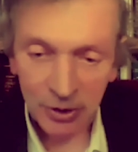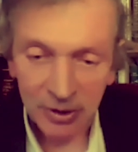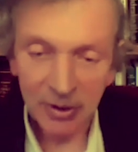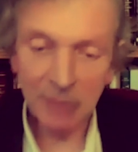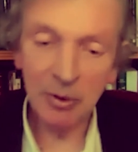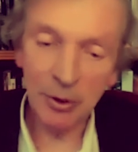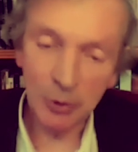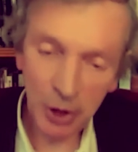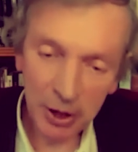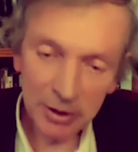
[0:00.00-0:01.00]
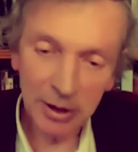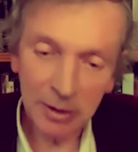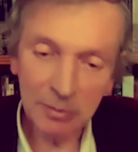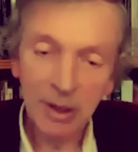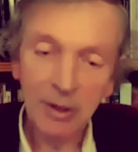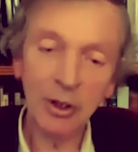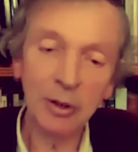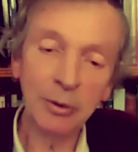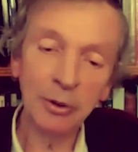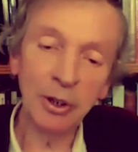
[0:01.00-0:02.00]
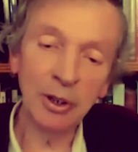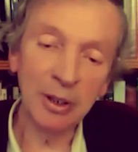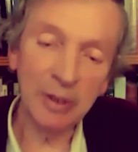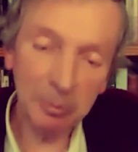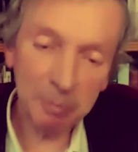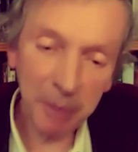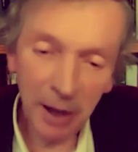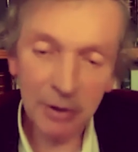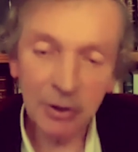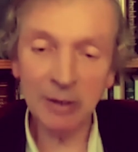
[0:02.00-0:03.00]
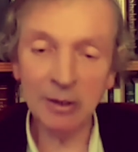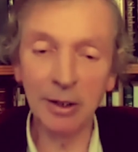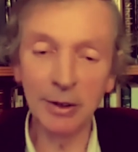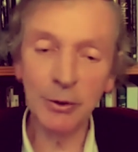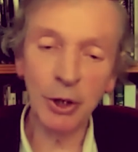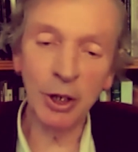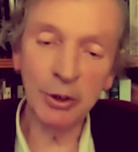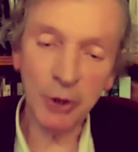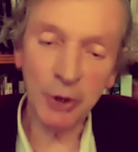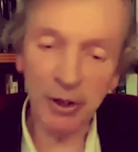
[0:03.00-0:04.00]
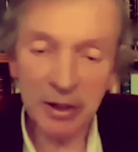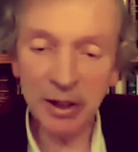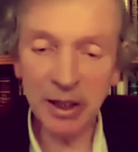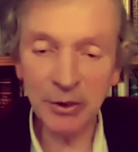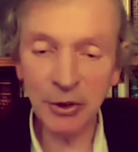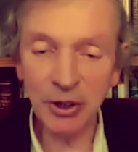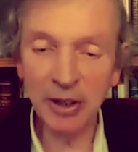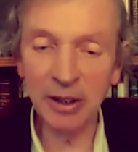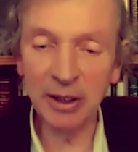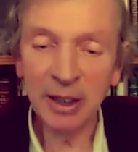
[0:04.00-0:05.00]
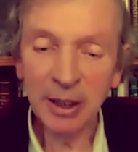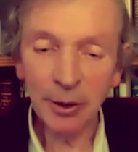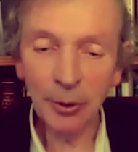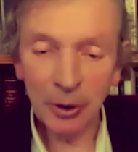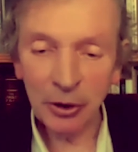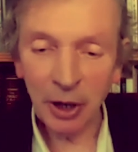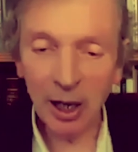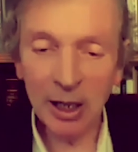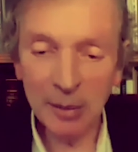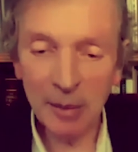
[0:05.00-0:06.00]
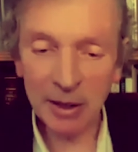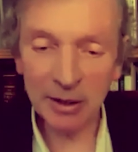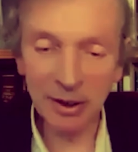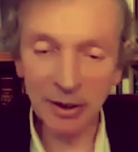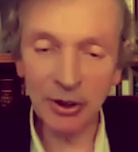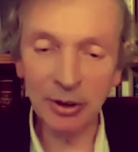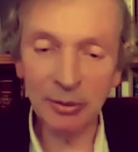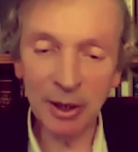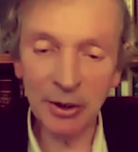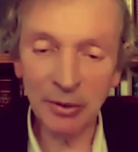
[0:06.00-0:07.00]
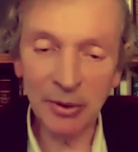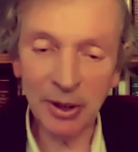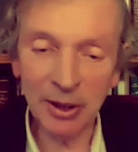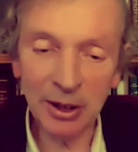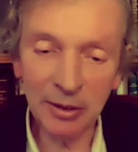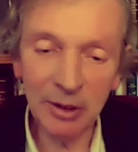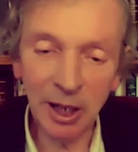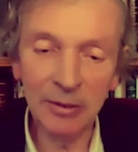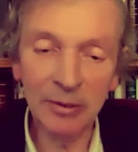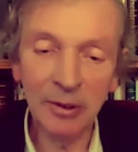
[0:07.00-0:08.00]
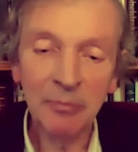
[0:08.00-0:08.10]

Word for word: And then with the genome sequencing and then biotechnology, genetic engineering, all these highly mechanistic ways of thinking of life